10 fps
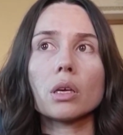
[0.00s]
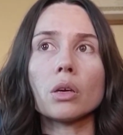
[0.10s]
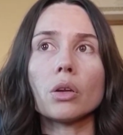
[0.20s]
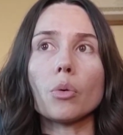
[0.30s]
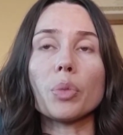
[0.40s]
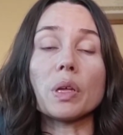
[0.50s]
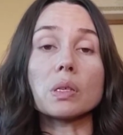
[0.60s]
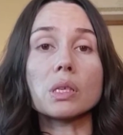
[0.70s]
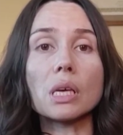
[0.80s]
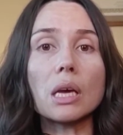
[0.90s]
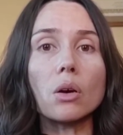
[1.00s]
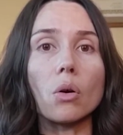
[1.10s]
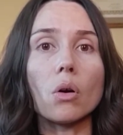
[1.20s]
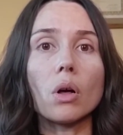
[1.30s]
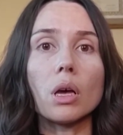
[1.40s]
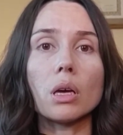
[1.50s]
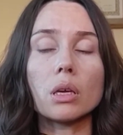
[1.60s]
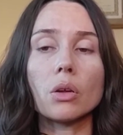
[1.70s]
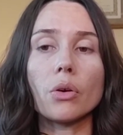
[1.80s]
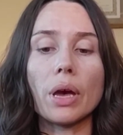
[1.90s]
being single,
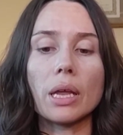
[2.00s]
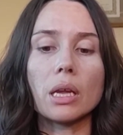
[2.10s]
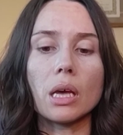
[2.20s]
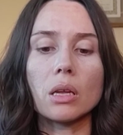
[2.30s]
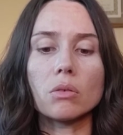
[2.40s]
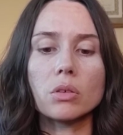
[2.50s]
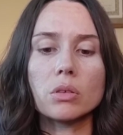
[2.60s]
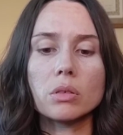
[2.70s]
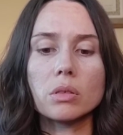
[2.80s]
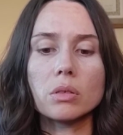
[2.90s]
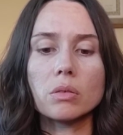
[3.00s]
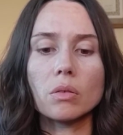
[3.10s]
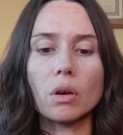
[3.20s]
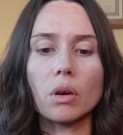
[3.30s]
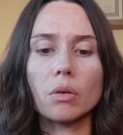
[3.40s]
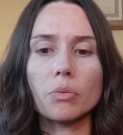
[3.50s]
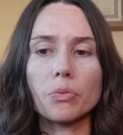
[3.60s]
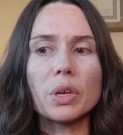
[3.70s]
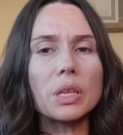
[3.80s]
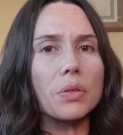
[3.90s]
and
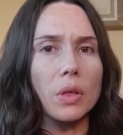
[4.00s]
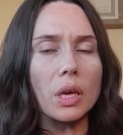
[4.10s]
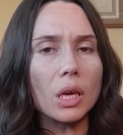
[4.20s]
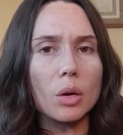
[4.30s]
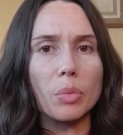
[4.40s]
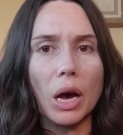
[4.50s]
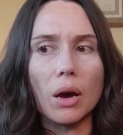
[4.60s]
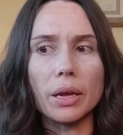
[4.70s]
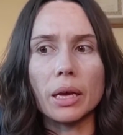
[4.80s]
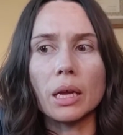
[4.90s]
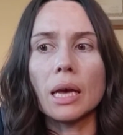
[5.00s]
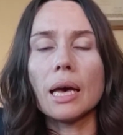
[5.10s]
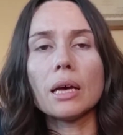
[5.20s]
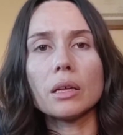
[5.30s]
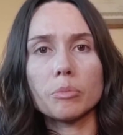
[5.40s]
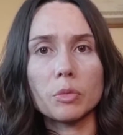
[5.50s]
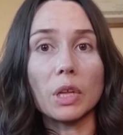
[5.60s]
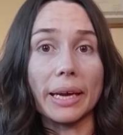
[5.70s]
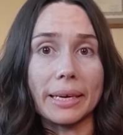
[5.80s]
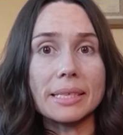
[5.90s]
really thinking about it,
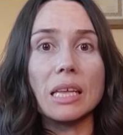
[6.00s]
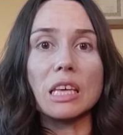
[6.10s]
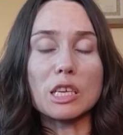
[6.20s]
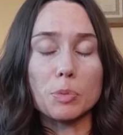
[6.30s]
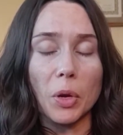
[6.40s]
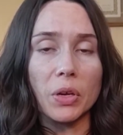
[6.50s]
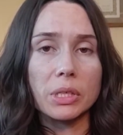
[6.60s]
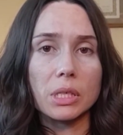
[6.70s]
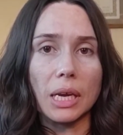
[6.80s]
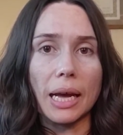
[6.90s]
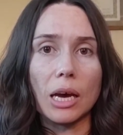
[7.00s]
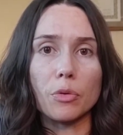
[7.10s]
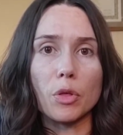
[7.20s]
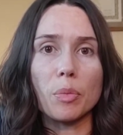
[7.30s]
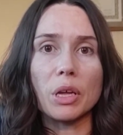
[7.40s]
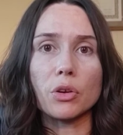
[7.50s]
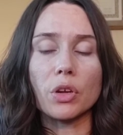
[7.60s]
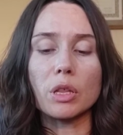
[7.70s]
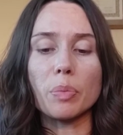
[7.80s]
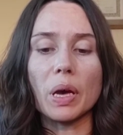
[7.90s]
like I said, the experiences that I had with men
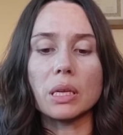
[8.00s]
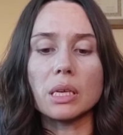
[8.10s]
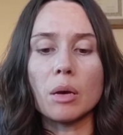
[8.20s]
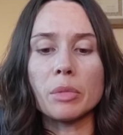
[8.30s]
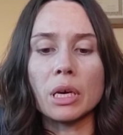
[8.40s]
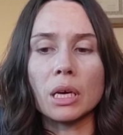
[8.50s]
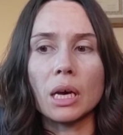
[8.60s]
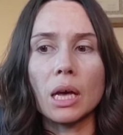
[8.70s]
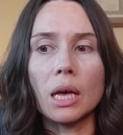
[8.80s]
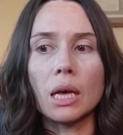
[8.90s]
during the pandemic,